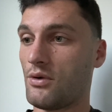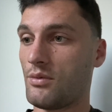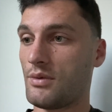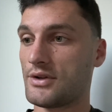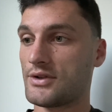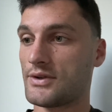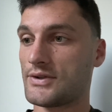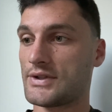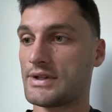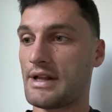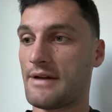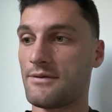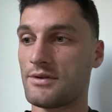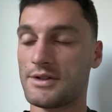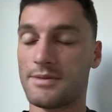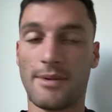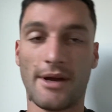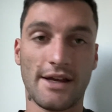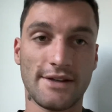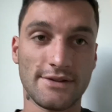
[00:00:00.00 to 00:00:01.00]
which was an average
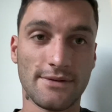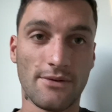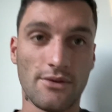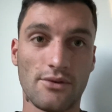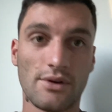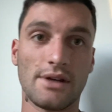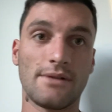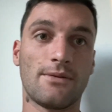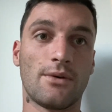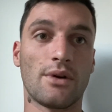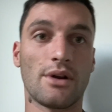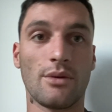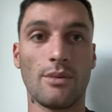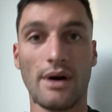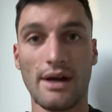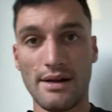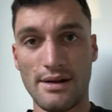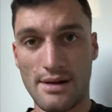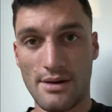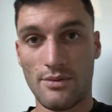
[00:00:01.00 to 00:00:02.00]
pace of 3:41,